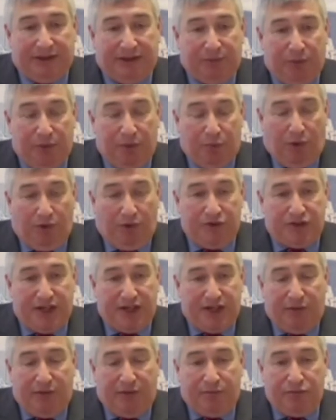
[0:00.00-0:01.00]
Uh, we want
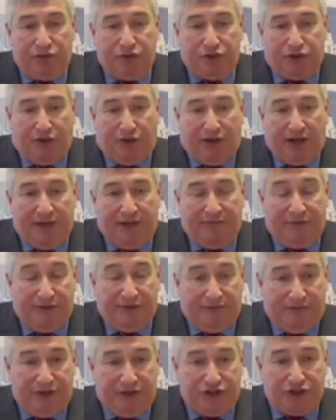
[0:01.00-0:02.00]
to help
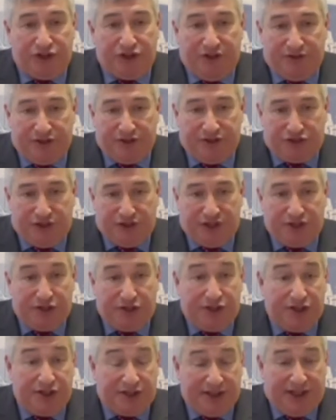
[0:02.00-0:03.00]
drive the vision and the
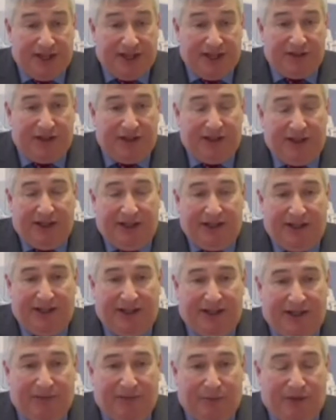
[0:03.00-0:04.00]
strategy together
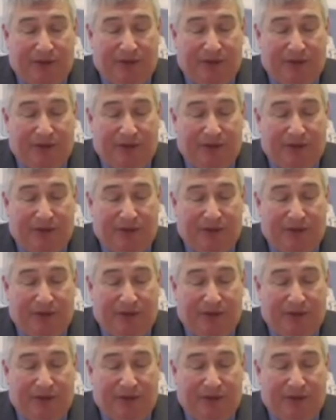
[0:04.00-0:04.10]
uh,